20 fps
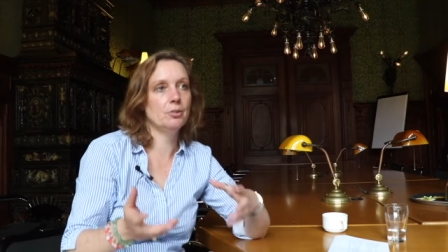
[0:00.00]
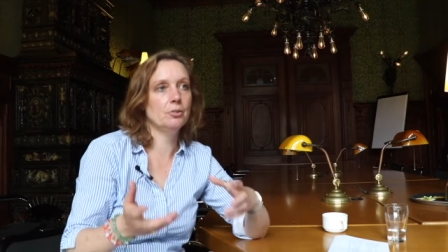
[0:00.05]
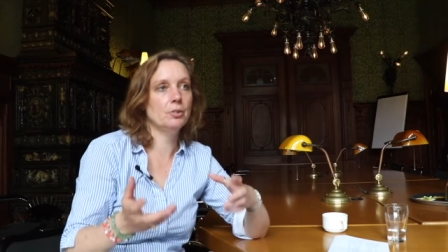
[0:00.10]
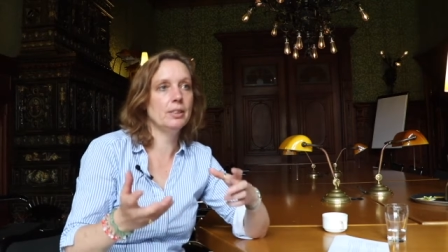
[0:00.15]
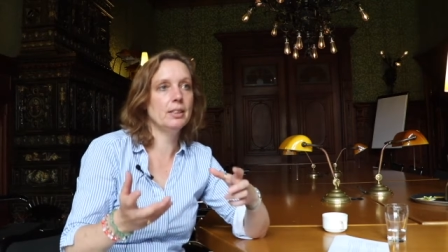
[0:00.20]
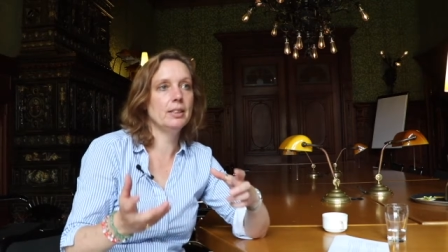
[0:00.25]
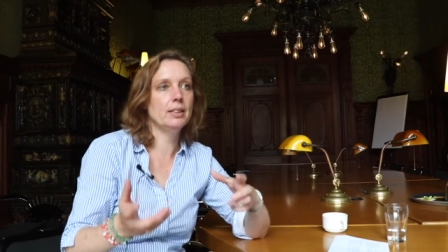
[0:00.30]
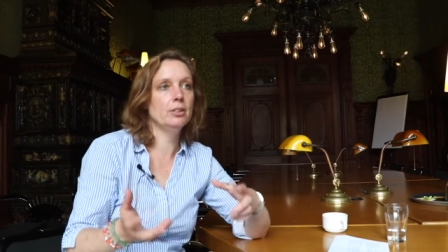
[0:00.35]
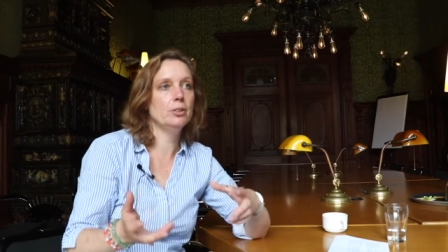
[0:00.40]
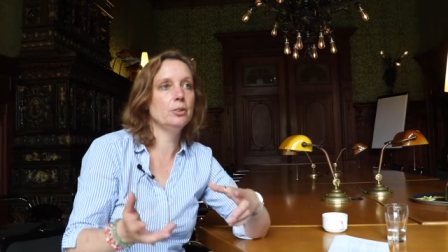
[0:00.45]
It
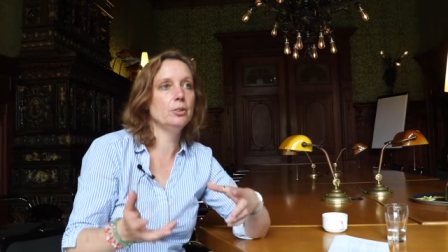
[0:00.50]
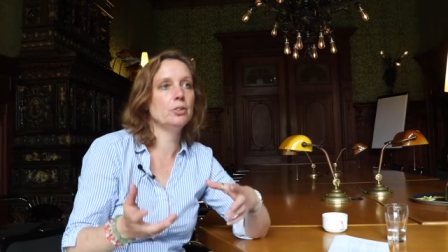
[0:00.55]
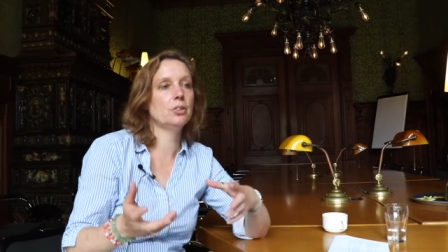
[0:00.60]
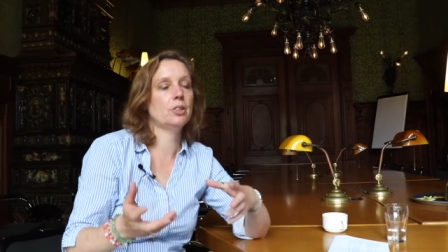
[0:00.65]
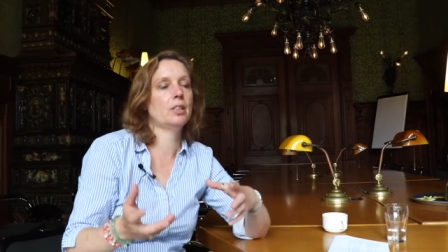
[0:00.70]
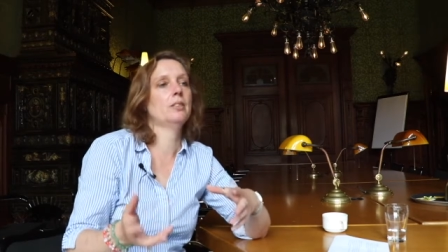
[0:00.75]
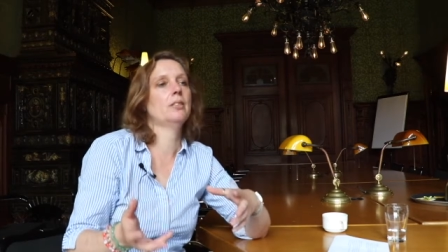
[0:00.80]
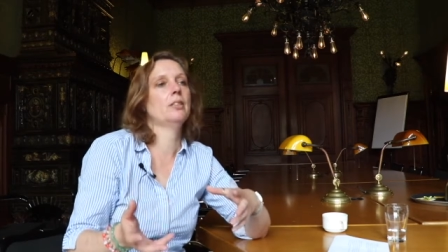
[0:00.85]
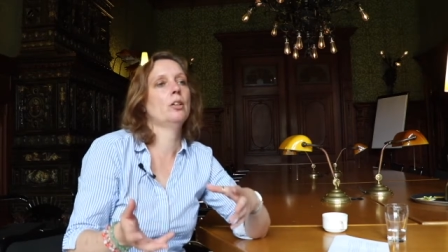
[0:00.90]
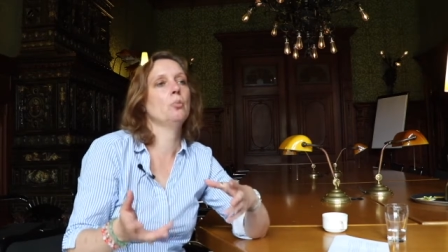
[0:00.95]
really
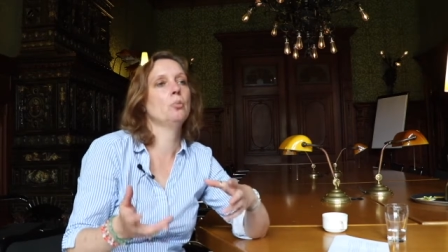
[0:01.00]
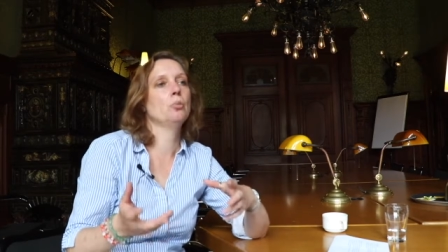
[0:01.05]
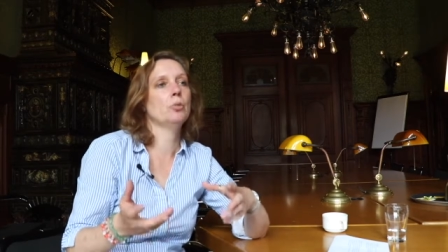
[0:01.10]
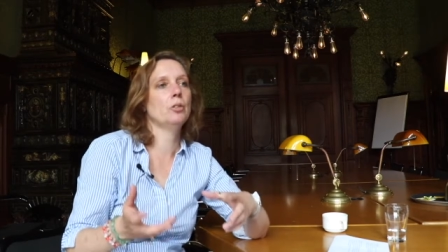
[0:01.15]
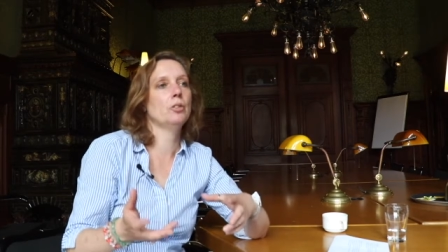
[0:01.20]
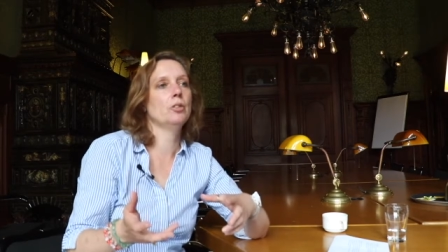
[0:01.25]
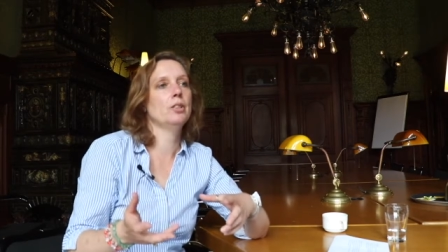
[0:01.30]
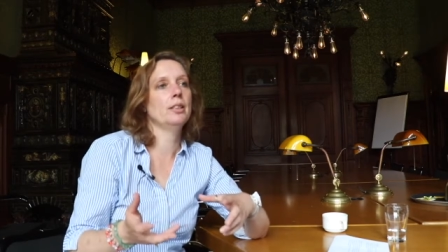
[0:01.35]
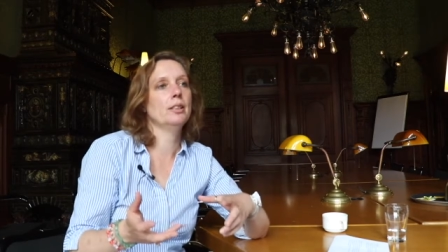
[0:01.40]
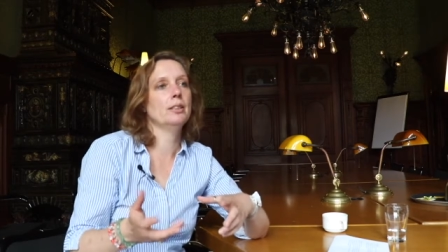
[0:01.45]
looks at our
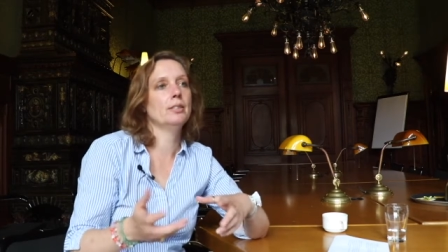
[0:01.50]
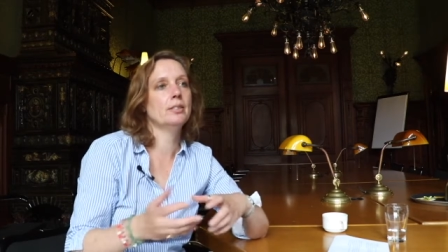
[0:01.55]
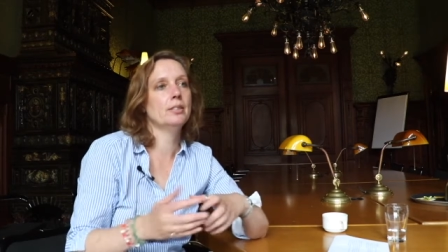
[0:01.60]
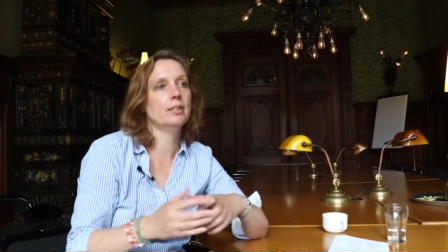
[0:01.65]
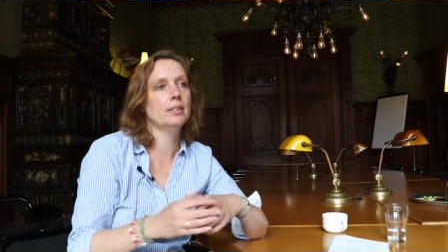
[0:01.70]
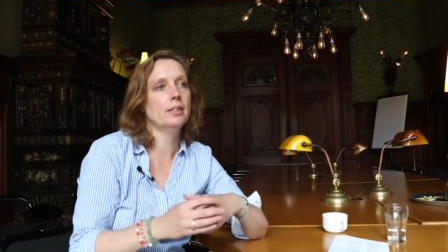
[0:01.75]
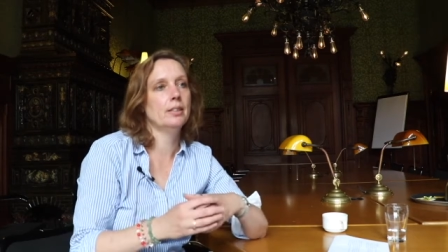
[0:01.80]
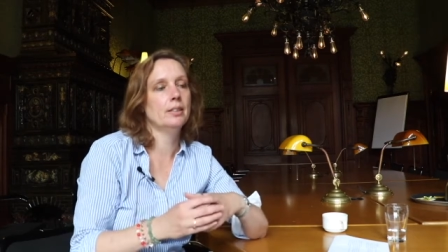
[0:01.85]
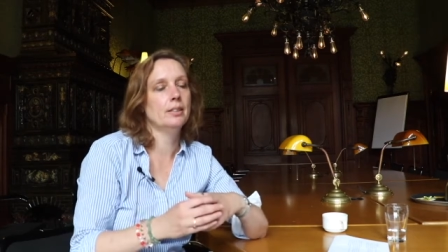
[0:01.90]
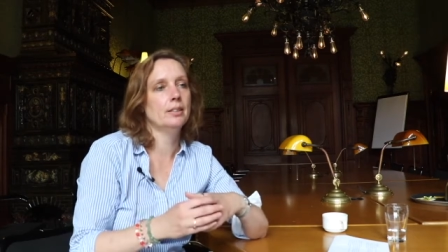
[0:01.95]

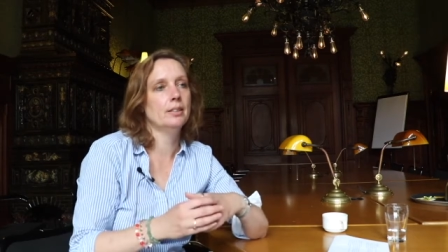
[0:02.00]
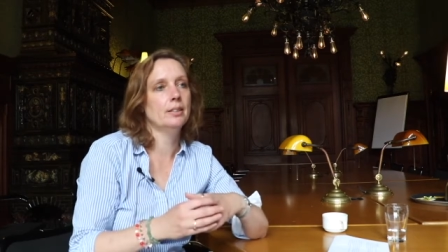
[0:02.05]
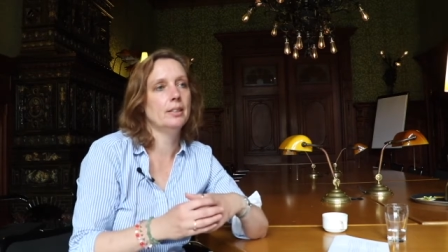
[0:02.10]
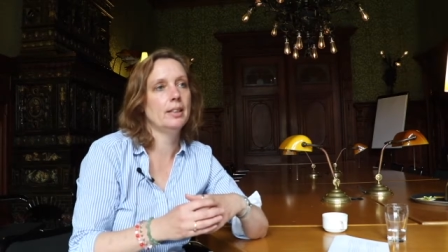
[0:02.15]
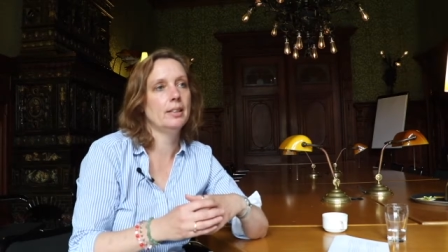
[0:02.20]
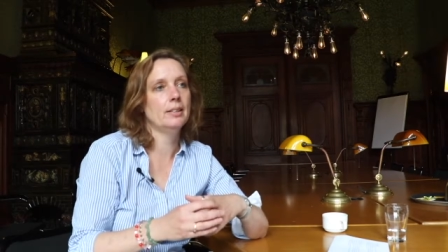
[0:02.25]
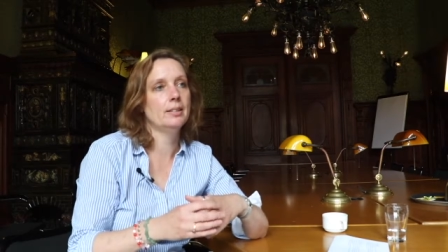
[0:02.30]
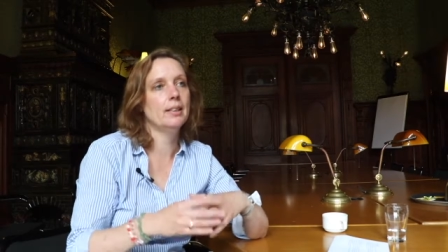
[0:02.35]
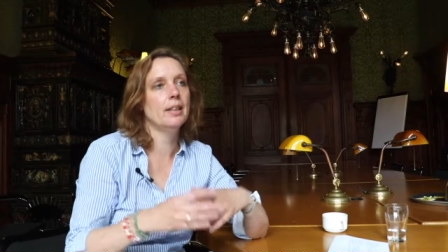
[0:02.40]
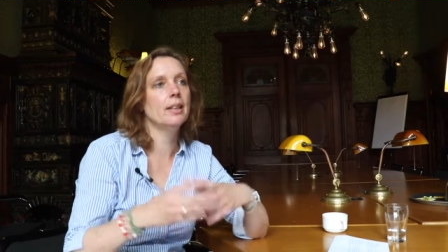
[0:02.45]
project uh,
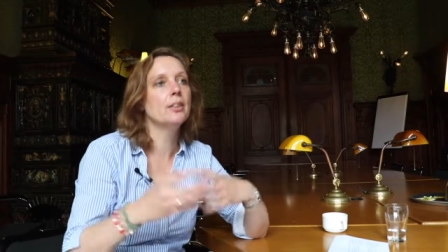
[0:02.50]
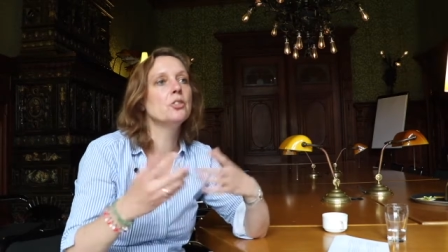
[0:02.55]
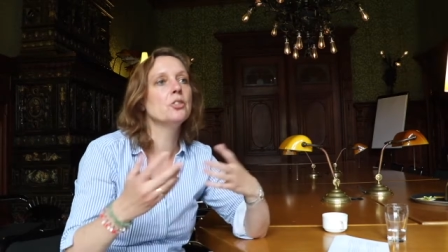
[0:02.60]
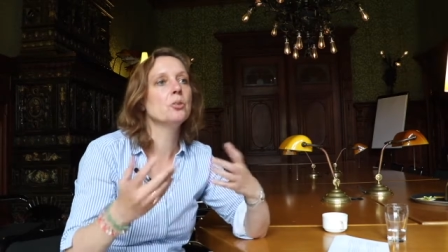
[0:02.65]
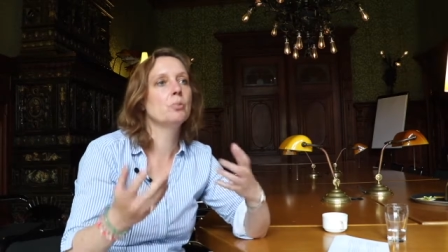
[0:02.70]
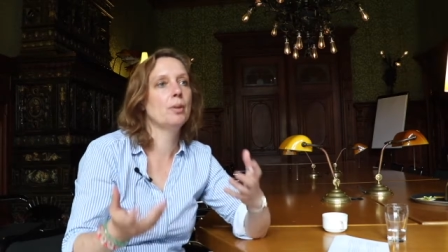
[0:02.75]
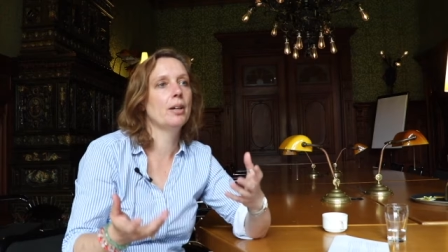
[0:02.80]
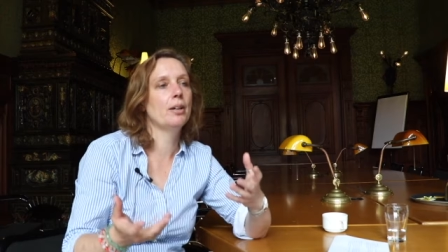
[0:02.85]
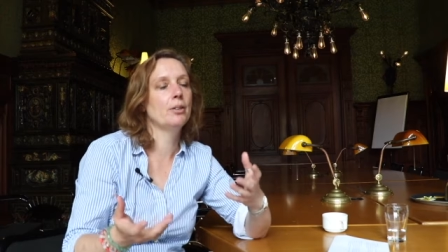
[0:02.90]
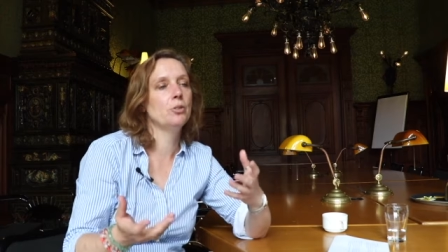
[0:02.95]
and
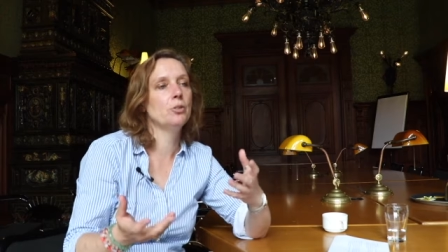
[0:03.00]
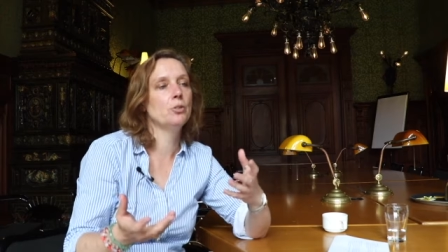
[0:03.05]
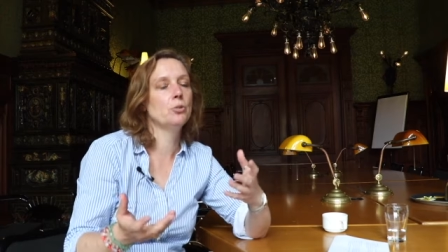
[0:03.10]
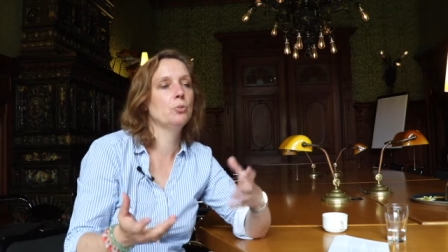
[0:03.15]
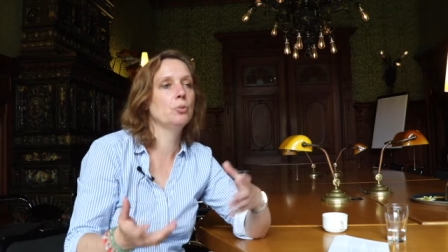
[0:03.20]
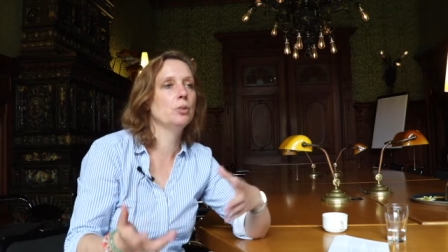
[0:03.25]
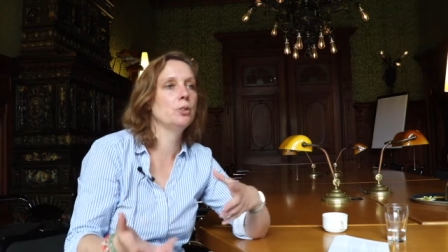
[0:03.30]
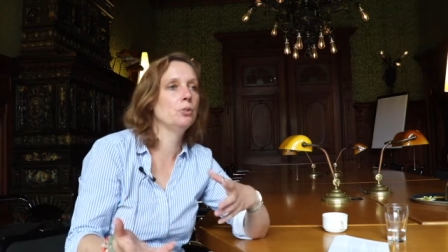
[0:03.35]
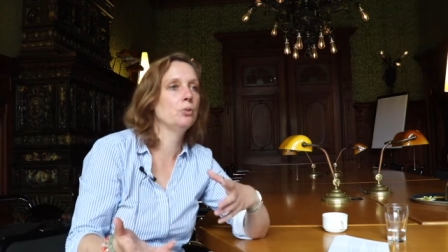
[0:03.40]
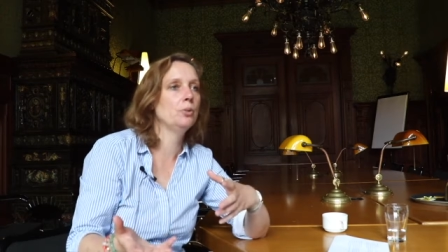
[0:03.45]
tells about
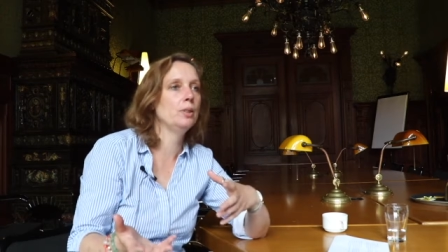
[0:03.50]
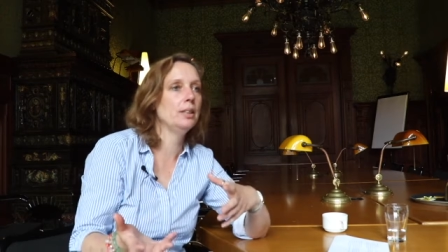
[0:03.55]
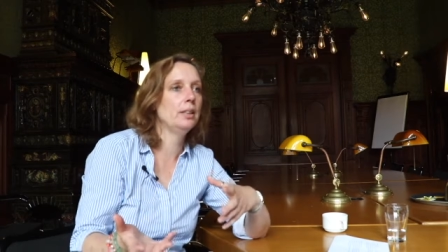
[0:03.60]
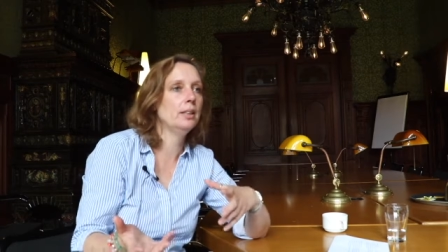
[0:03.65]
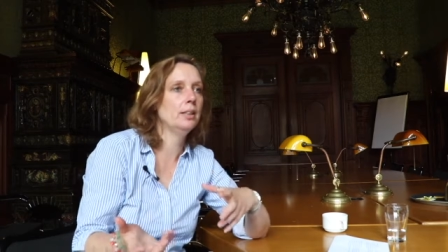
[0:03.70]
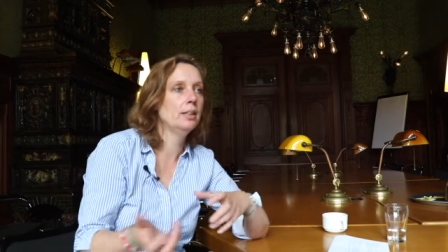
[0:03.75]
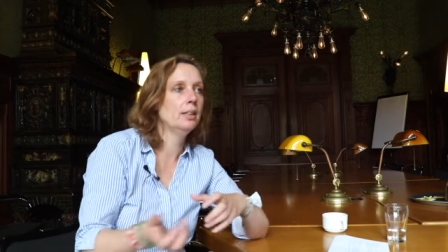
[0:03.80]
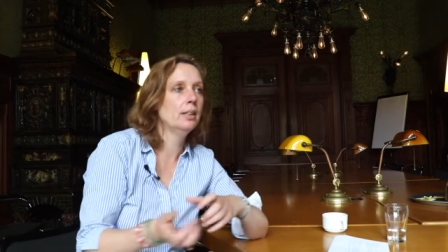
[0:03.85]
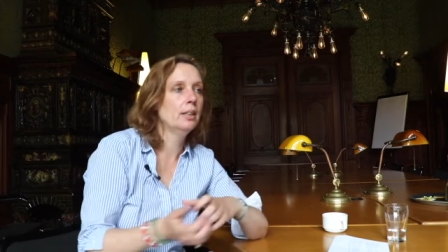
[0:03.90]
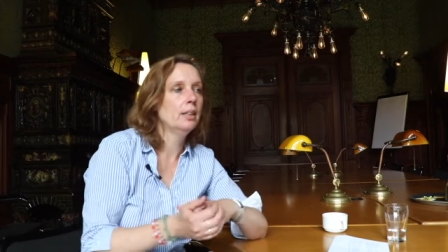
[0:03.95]
what
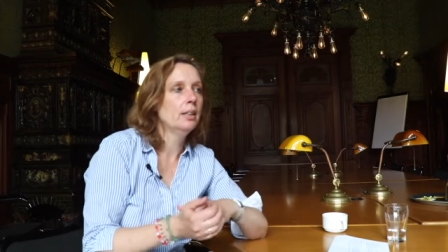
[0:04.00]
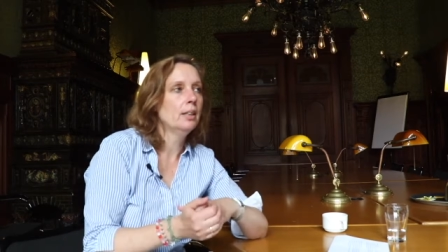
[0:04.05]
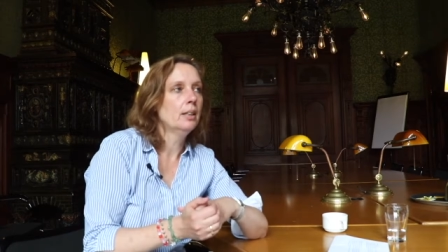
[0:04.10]
we